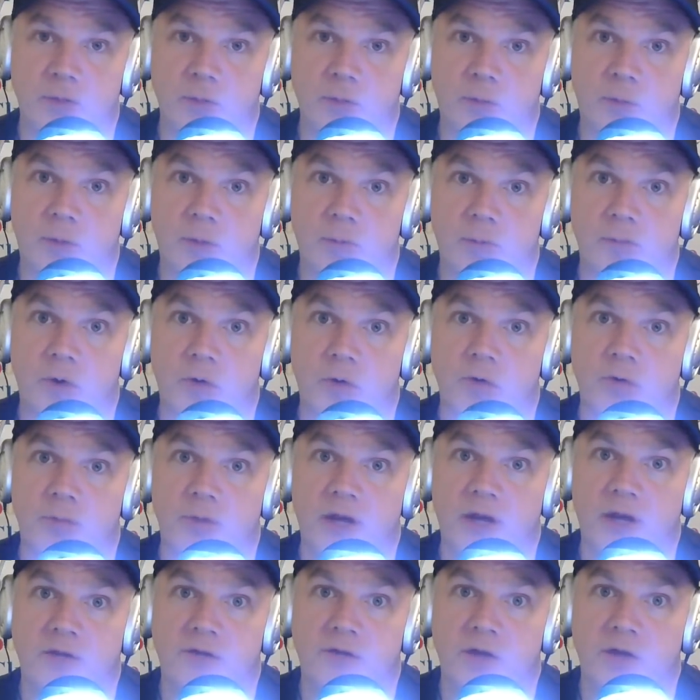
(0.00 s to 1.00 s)
but we both
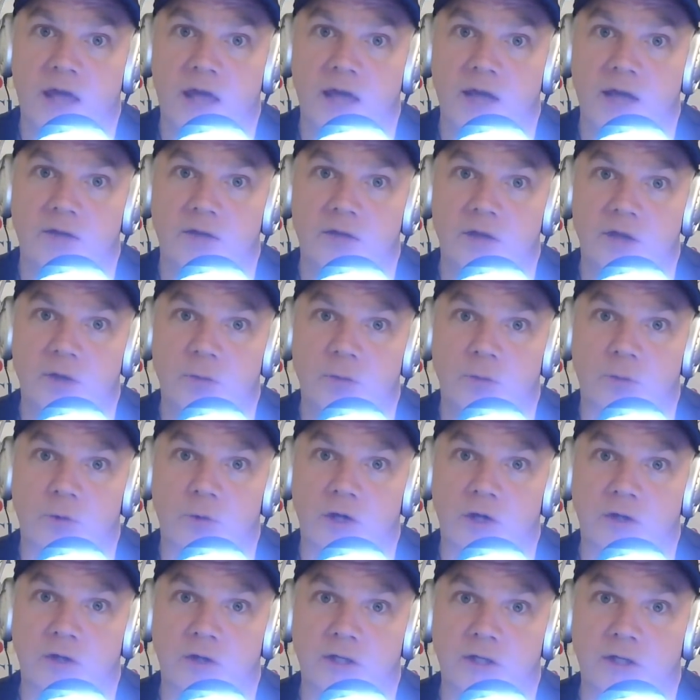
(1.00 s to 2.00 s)
met at the
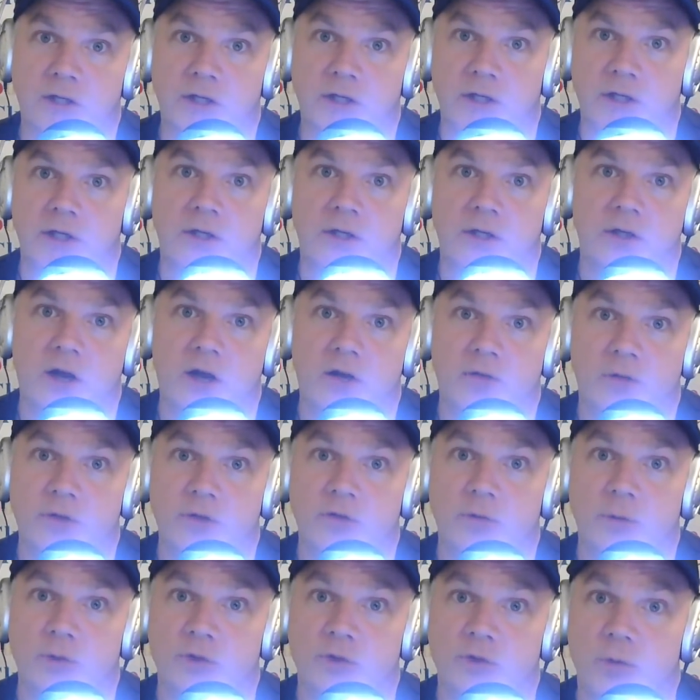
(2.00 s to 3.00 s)
Raleigh conference, which